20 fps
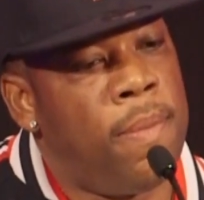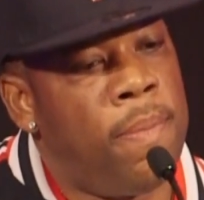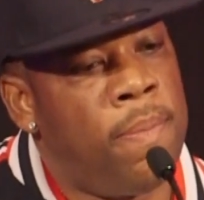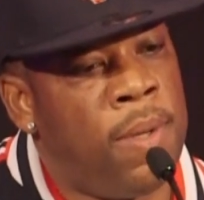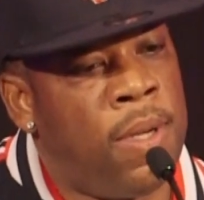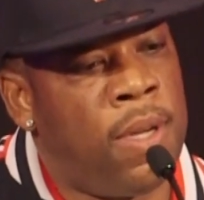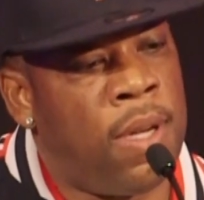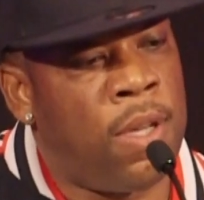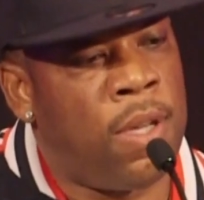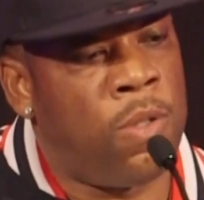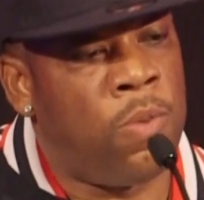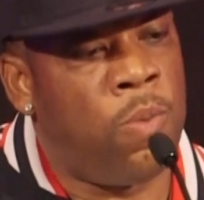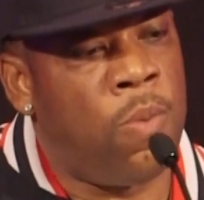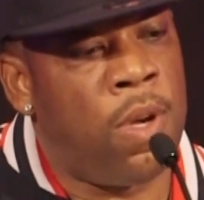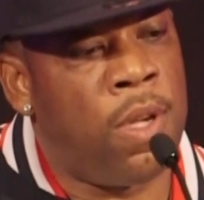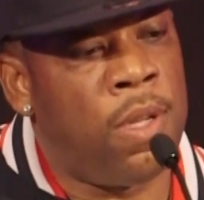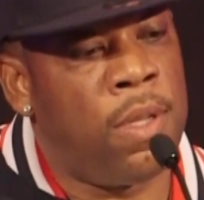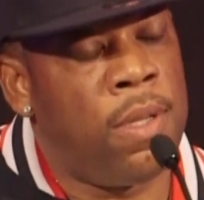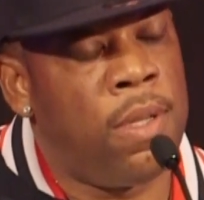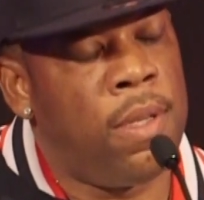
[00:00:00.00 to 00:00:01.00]
because
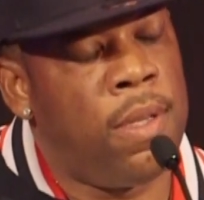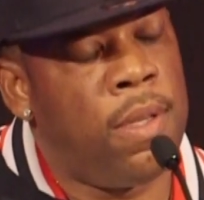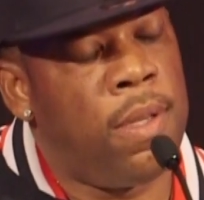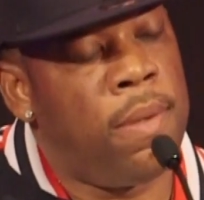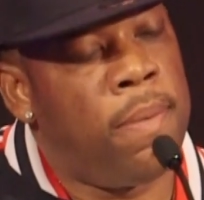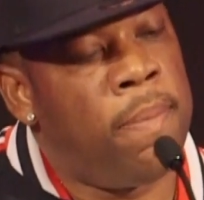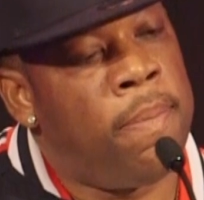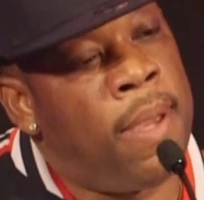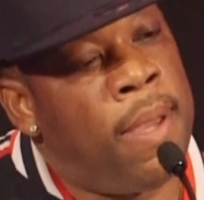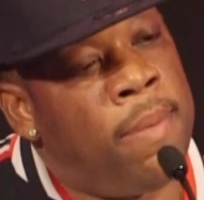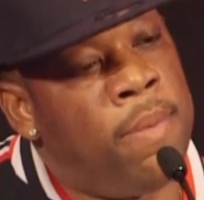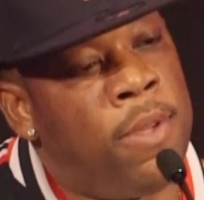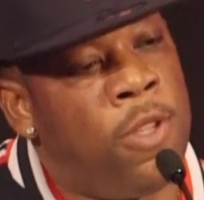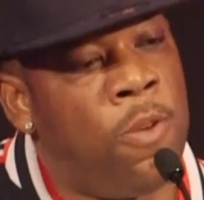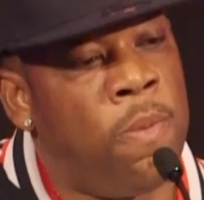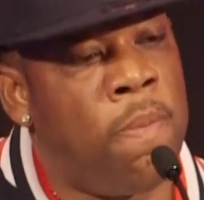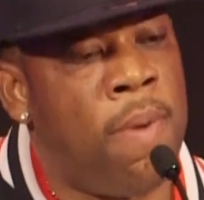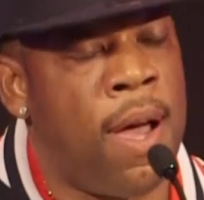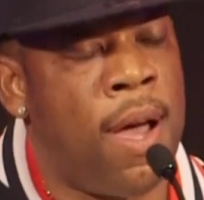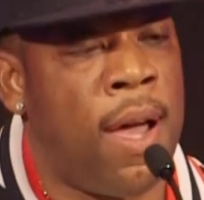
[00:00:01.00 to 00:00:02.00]
one, maybe
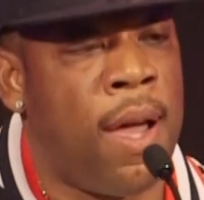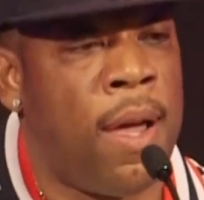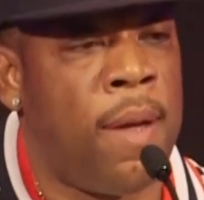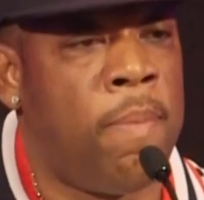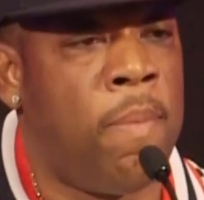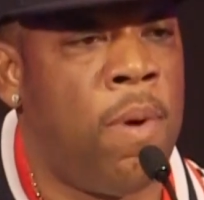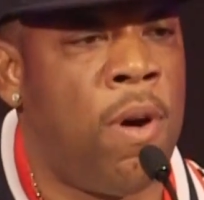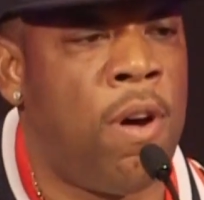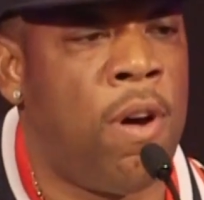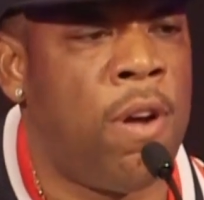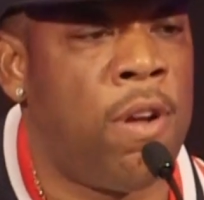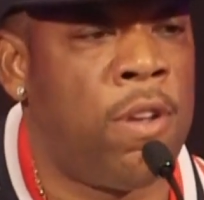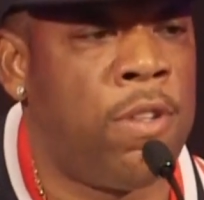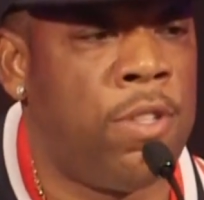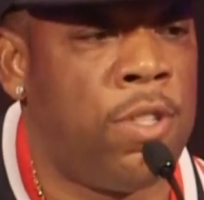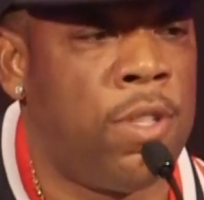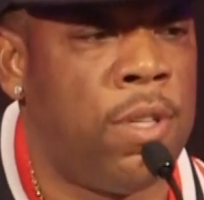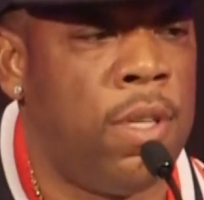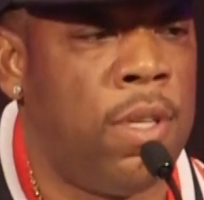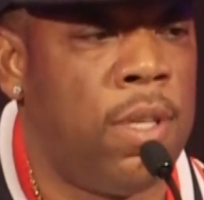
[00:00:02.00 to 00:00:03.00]
you behind
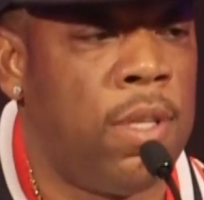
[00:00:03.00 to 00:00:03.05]
bars